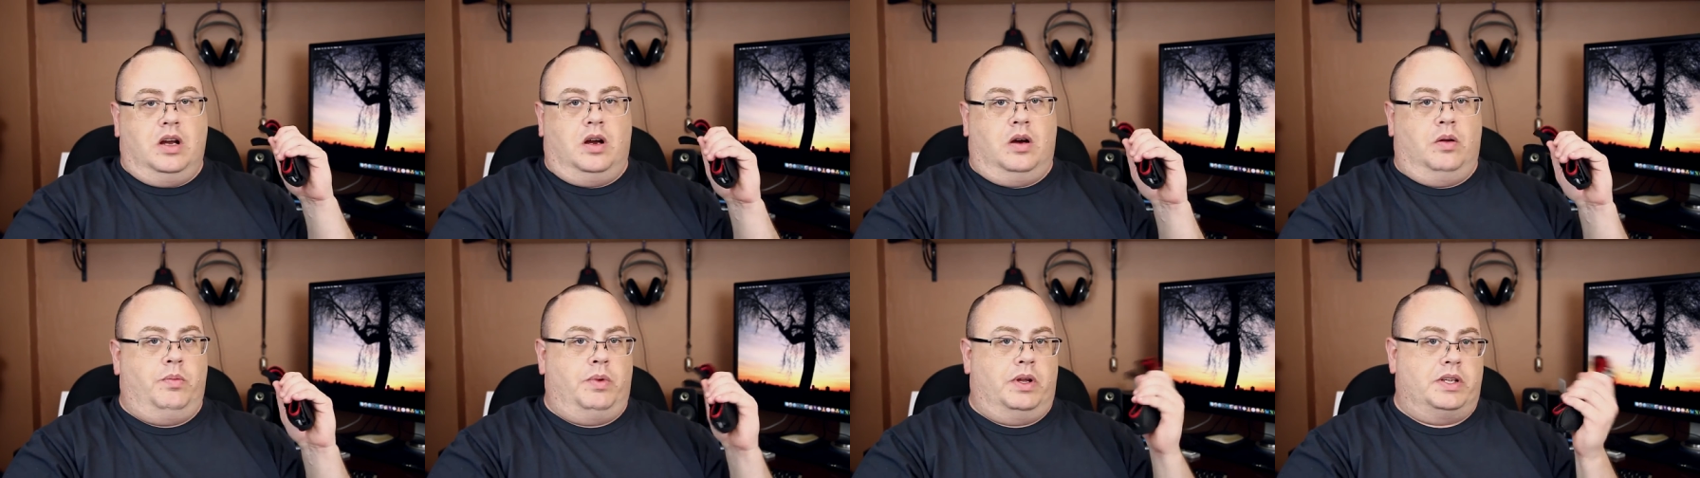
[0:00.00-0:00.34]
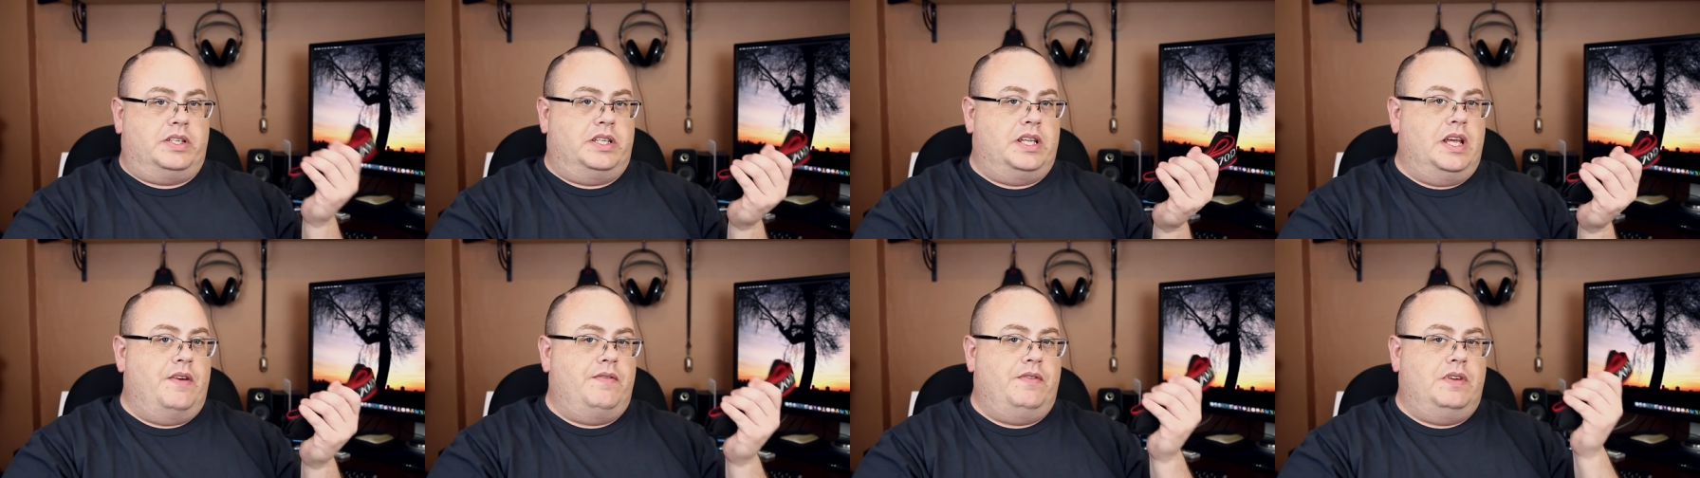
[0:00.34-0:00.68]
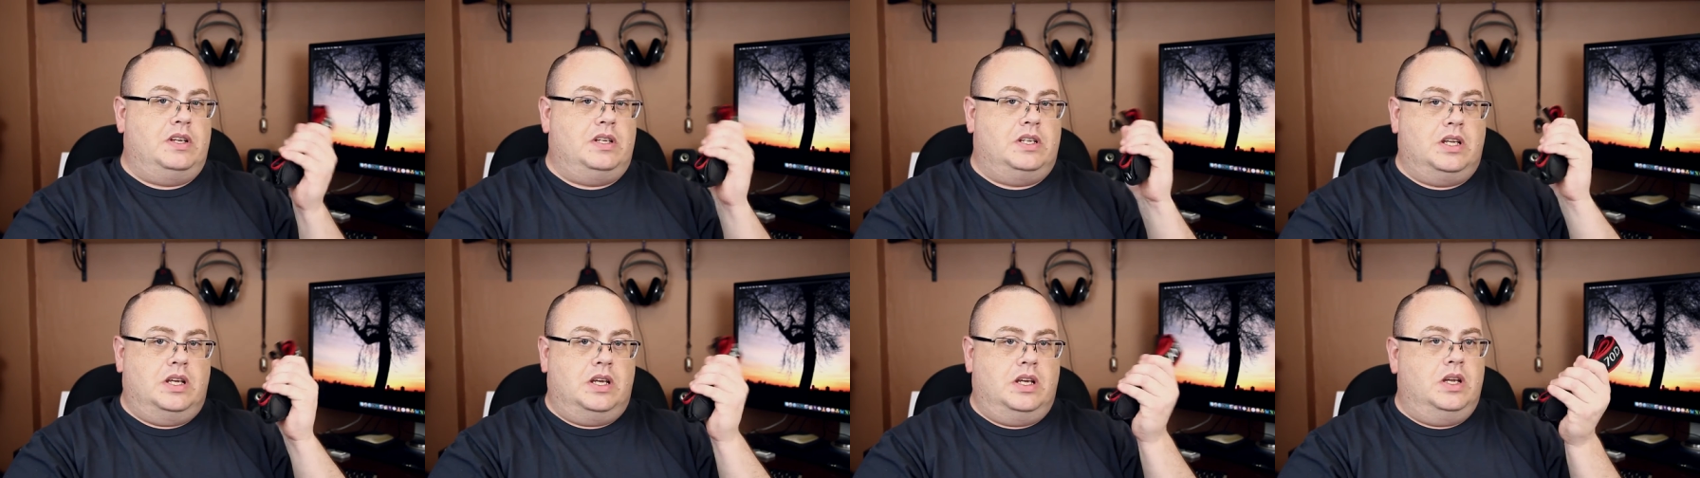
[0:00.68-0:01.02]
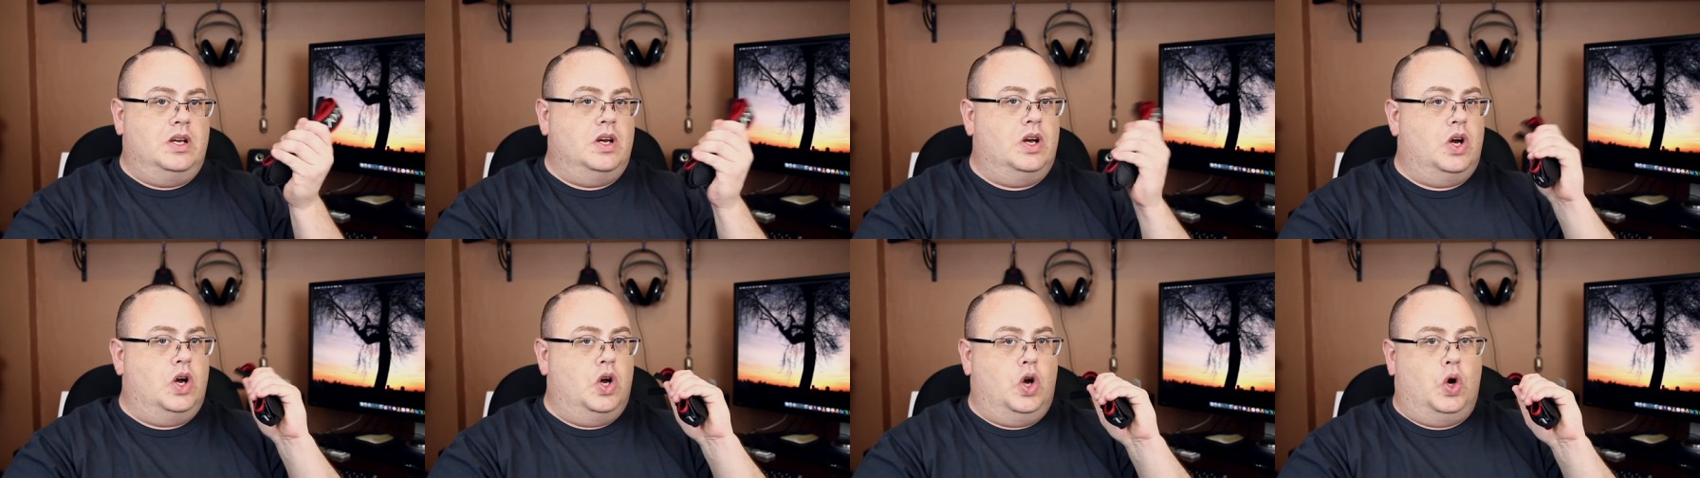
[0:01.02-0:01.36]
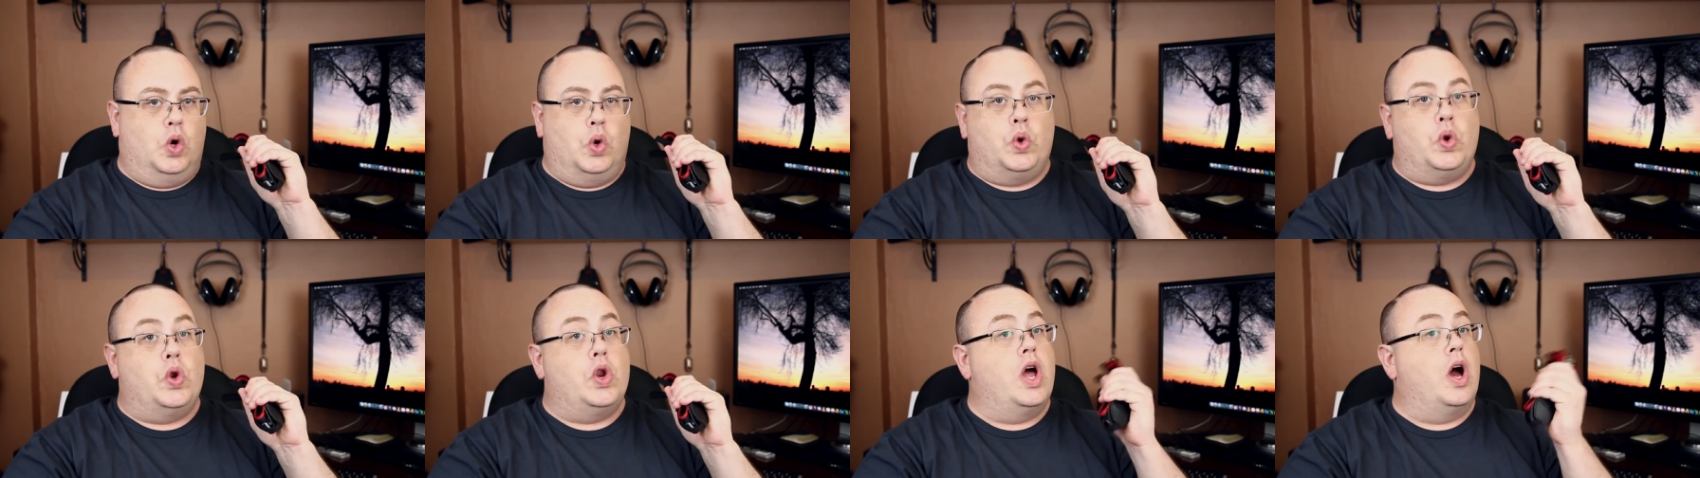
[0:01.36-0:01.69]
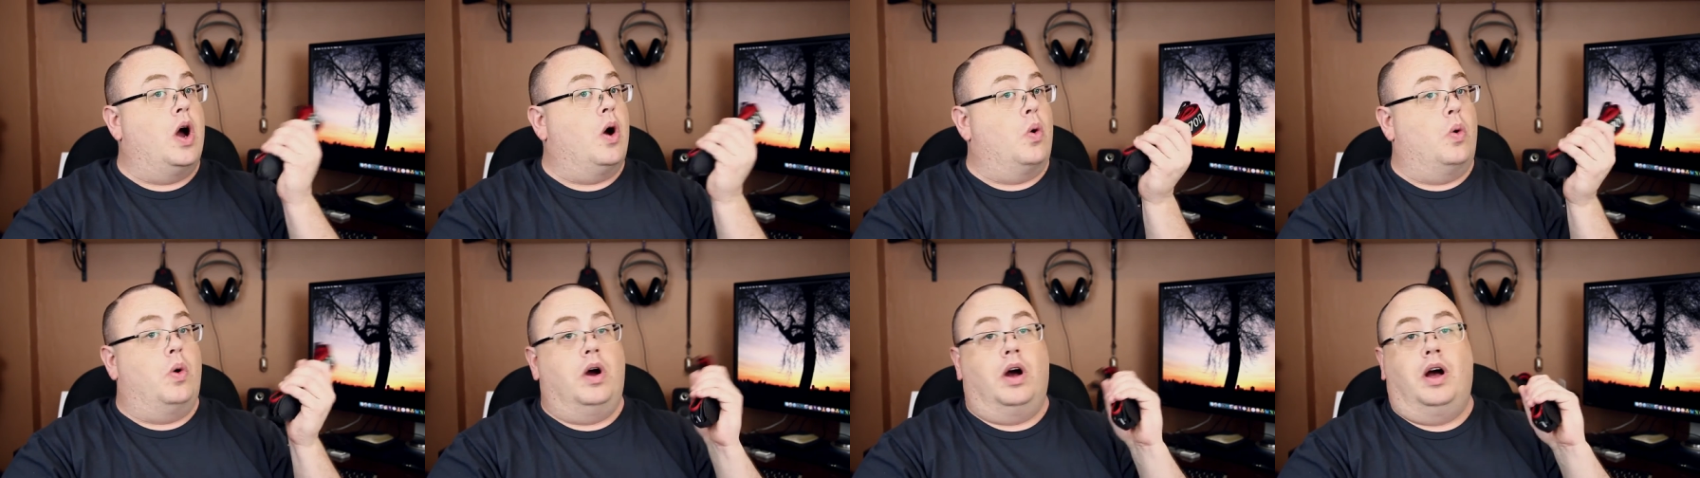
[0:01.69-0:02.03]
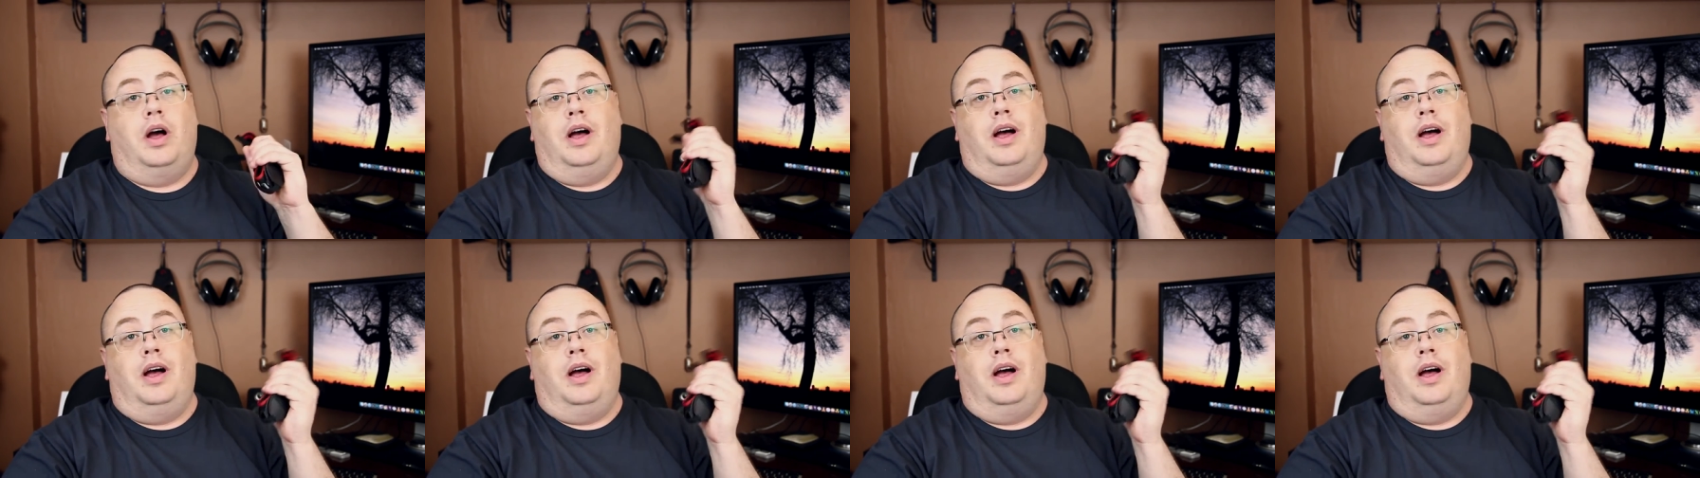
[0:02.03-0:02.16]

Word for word: on my seventy D, oh no.